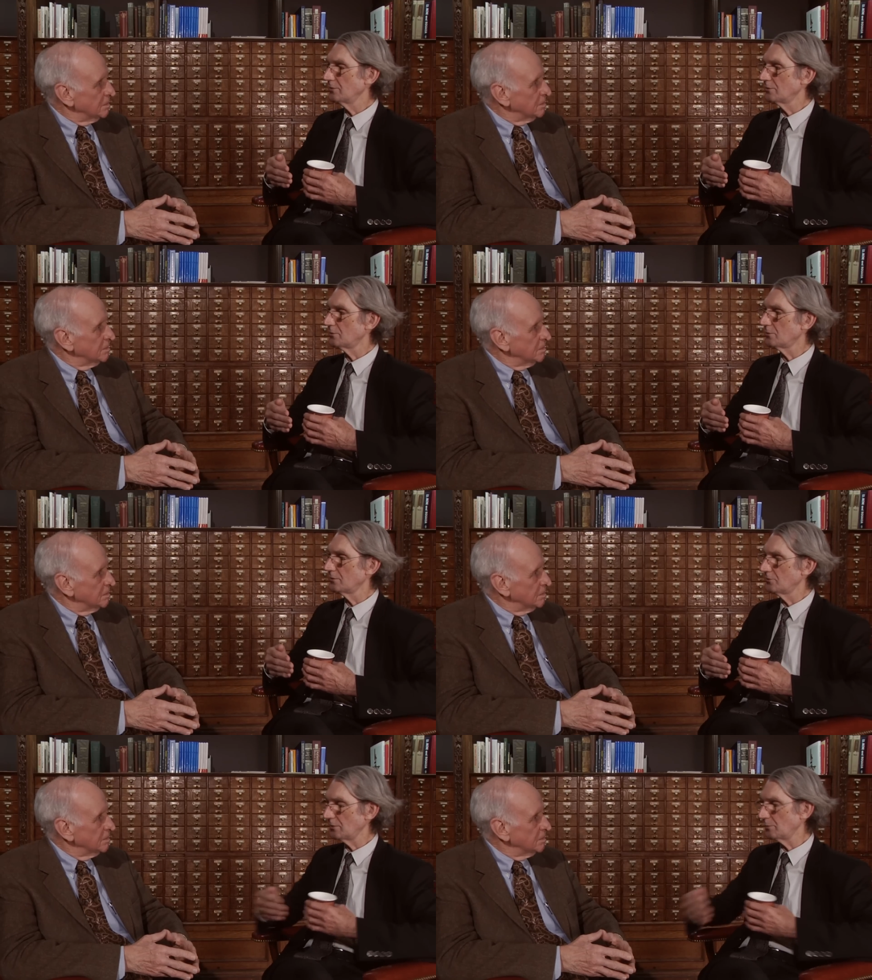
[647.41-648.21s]
Speaker 1: in the
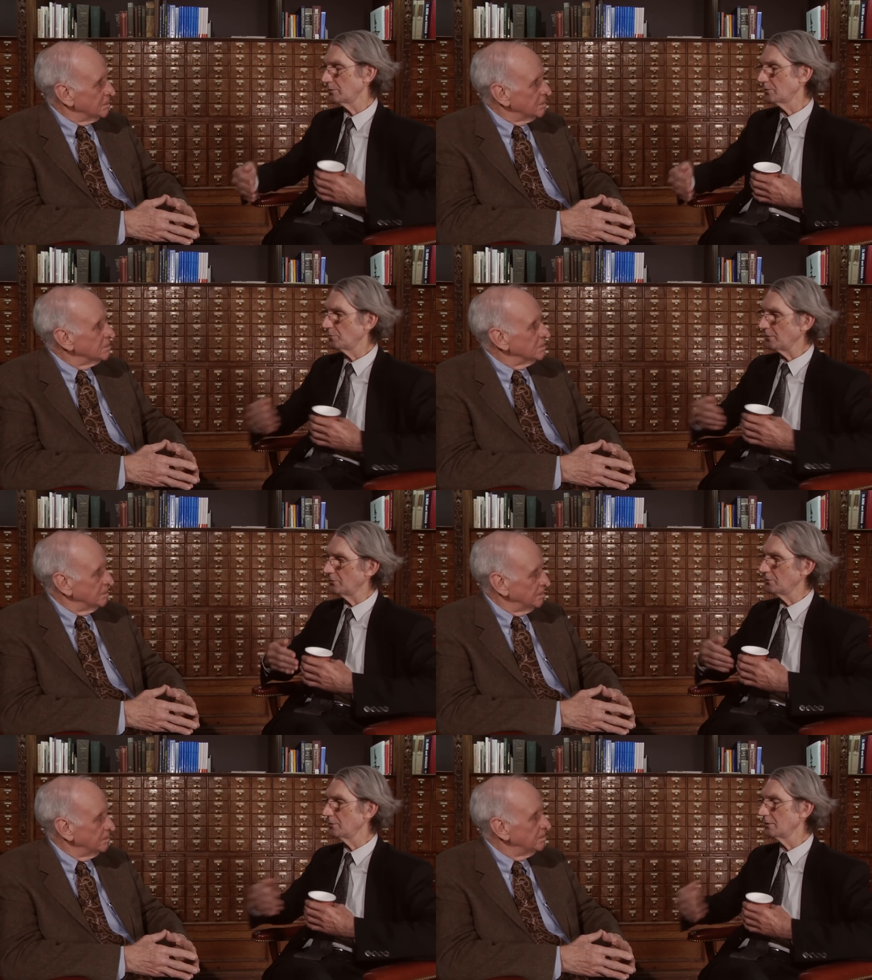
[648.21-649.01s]
northern summer. It's been
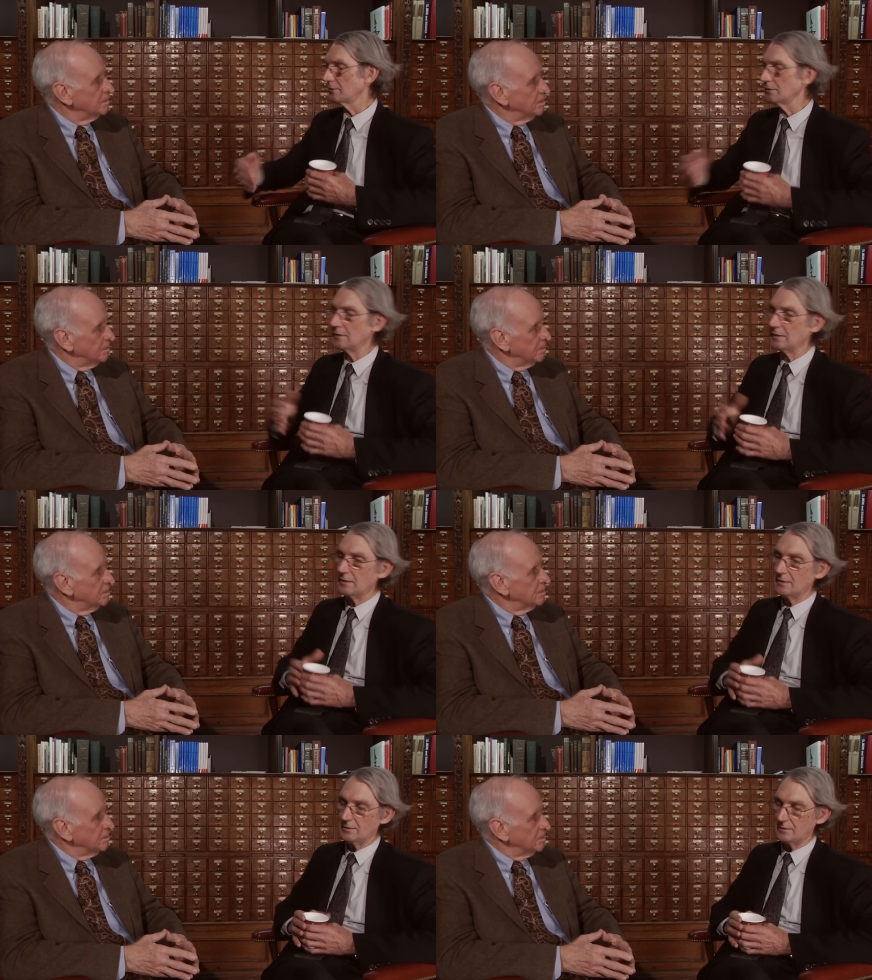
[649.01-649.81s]
mm -hmm. doing it
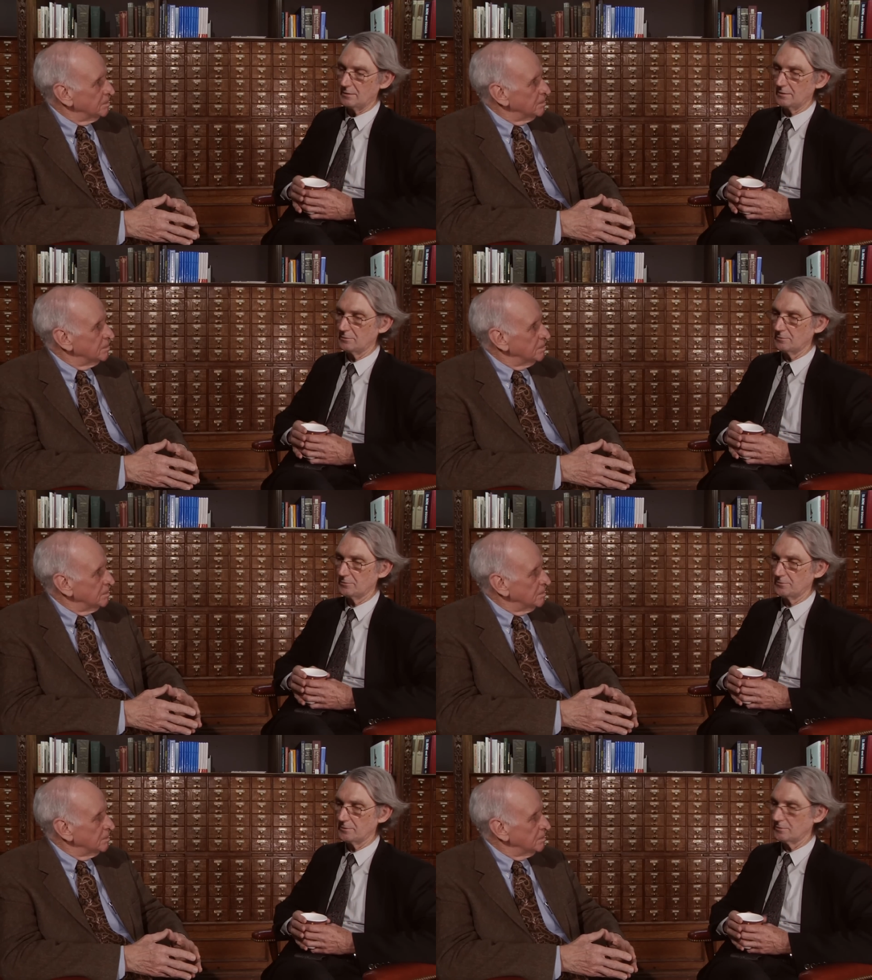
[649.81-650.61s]
uh,
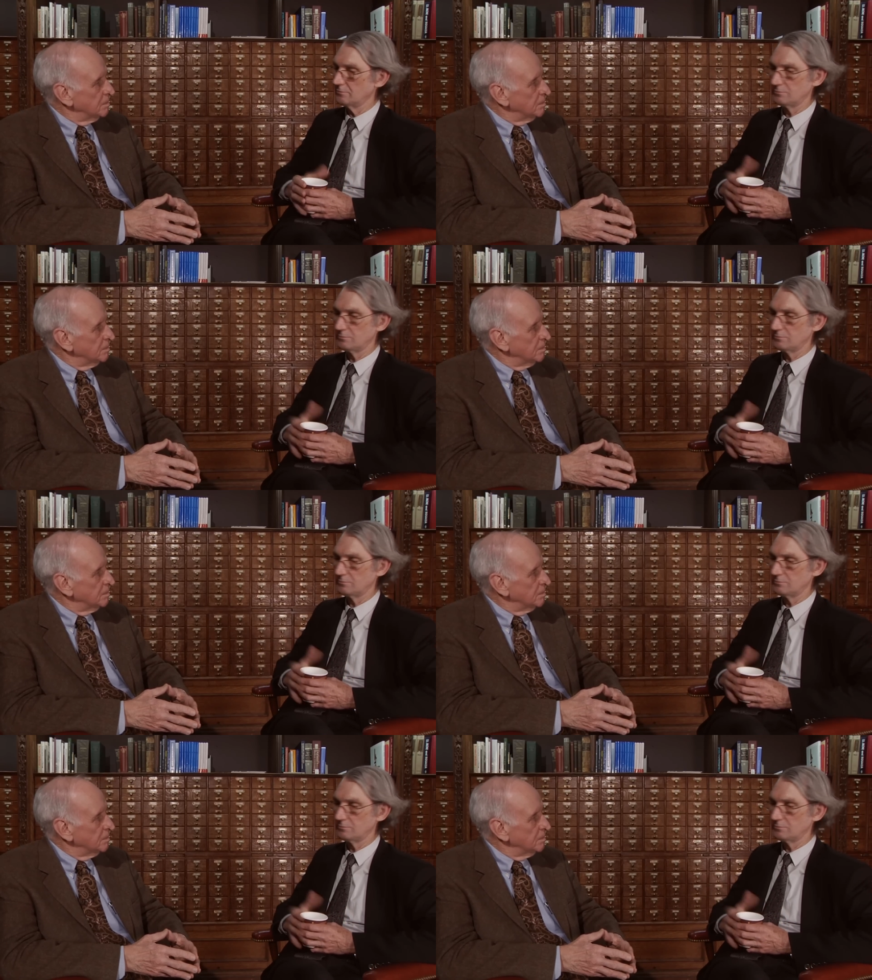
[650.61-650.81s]
for